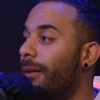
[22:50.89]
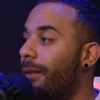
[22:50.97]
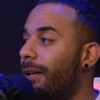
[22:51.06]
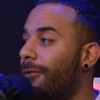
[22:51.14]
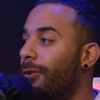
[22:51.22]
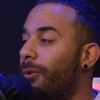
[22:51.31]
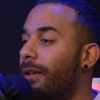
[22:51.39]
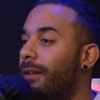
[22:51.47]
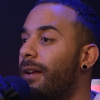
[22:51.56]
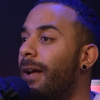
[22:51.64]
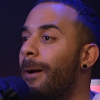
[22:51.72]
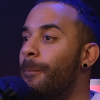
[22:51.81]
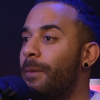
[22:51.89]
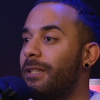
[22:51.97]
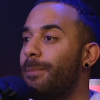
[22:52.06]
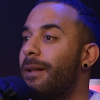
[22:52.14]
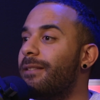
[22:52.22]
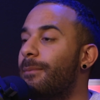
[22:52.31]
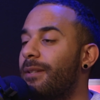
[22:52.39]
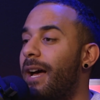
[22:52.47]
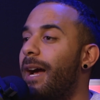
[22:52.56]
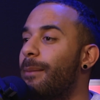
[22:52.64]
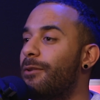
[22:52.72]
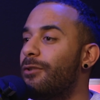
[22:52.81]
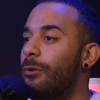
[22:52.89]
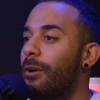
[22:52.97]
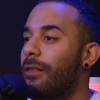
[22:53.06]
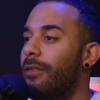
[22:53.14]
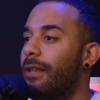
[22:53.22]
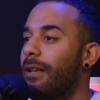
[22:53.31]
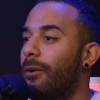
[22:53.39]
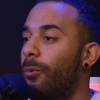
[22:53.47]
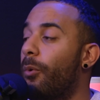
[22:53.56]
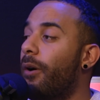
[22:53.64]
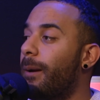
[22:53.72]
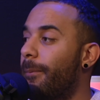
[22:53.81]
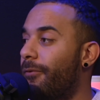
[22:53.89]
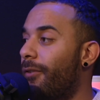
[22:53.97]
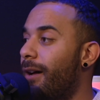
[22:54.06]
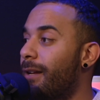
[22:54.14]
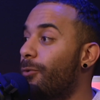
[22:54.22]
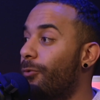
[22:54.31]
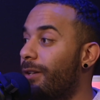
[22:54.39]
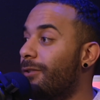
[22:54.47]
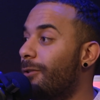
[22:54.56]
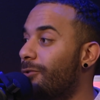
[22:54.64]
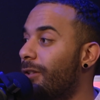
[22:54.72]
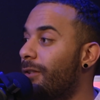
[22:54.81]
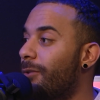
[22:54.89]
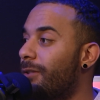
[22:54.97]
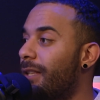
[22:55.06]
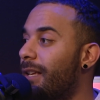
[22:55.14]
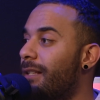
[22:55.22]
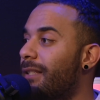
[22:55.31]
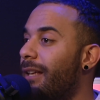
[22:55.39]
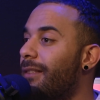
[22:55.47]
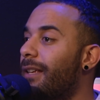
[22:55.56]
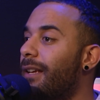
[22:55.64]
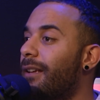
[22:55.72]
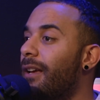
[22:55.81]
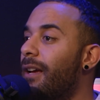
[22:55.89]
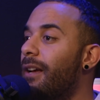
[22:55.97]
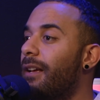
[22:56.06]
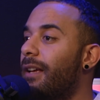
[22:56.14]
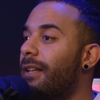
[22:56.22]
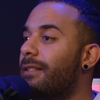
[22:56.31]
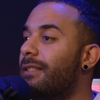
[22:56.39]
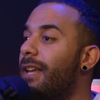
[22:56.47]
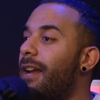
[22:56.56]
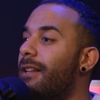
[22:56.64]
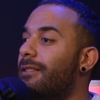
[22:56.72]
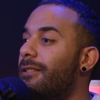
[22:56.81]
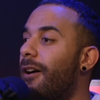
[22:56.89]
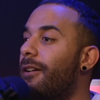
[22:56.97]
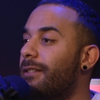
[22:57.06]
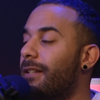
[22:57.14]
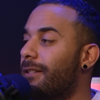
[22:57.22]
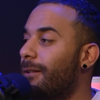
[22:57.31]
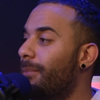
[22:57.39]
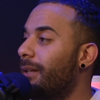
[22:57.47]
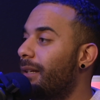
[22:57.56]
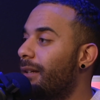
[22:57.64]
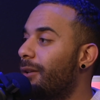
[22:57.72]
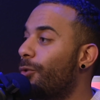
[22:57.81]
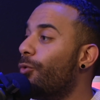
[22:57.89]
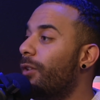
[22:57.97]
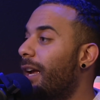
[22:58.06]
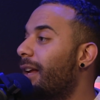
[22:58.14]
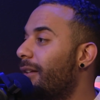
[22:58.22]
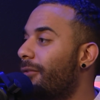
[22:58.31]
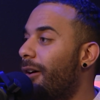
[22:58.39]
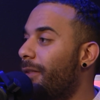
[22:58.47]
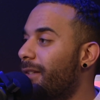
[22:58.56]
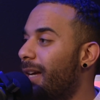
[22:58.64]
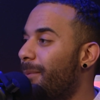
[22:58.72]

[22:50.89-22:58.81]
Like if you can spend some time just doing the work up front and researching those things, I think it's not as daunting to be creative all the time.